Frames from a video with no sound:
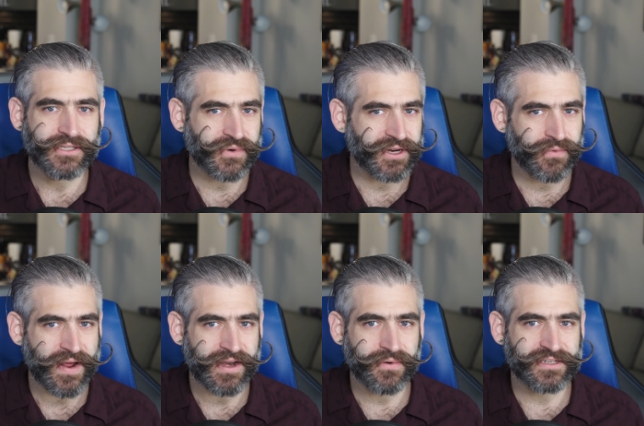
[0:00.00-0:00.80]
So are you
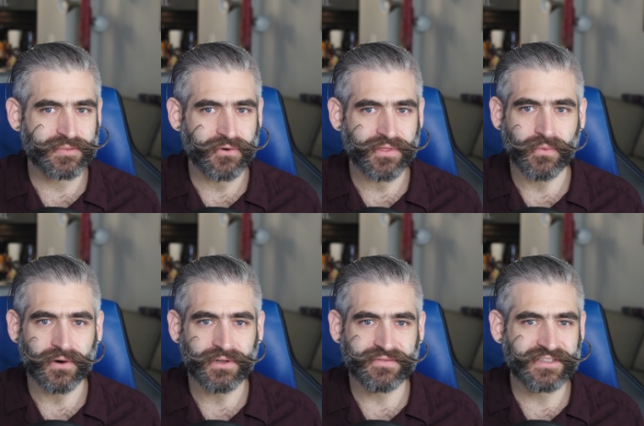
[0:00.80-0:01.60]
ready to explore the
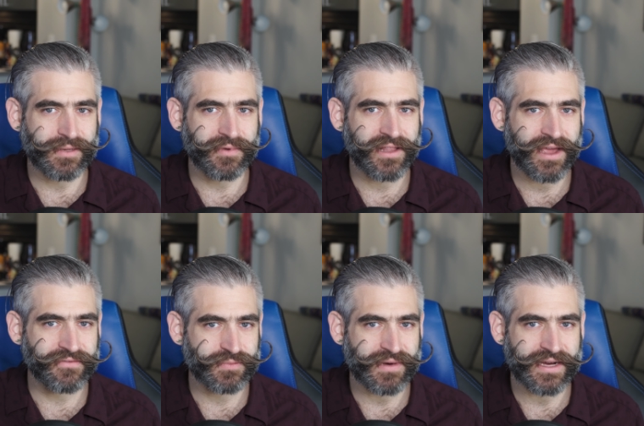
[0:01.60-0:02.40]
world of stimuli and
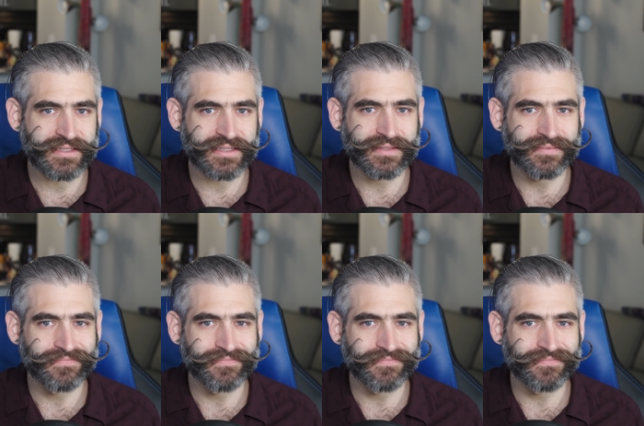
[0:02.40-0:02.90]
response?